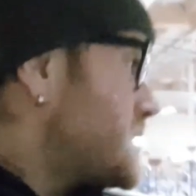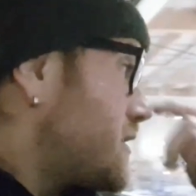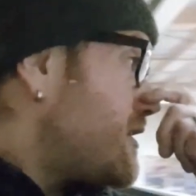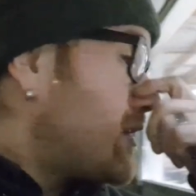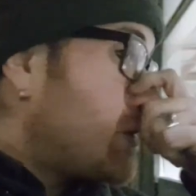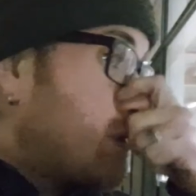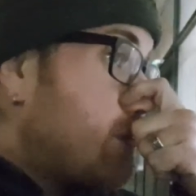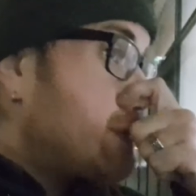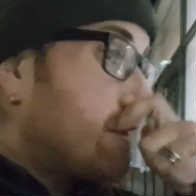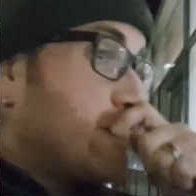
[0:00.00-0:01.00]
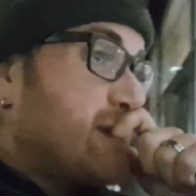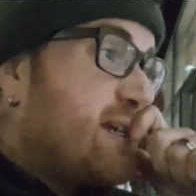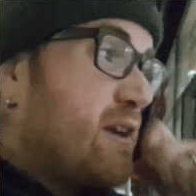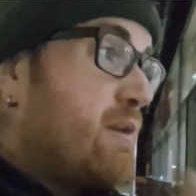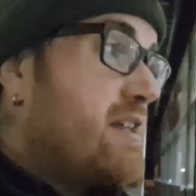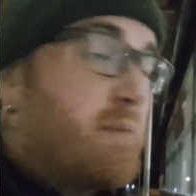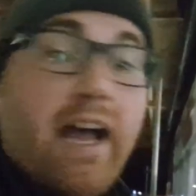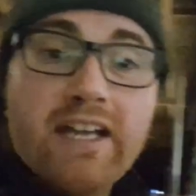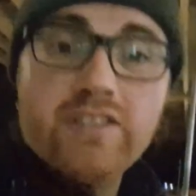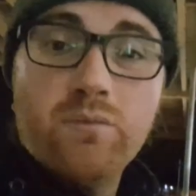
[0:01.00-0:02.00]
so they don't use obviously all these
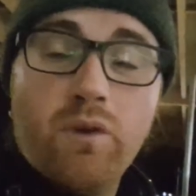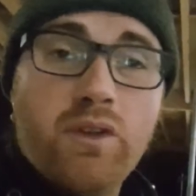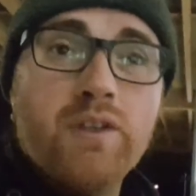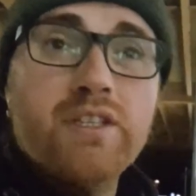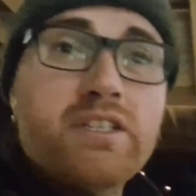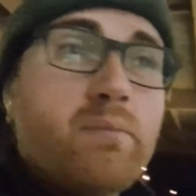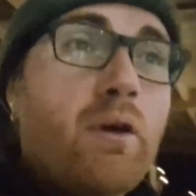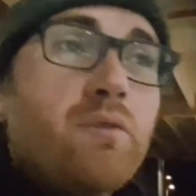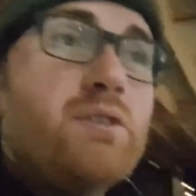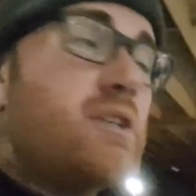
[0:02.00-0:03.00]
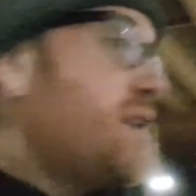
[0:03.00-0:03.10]
bags and whatnot, I suppose.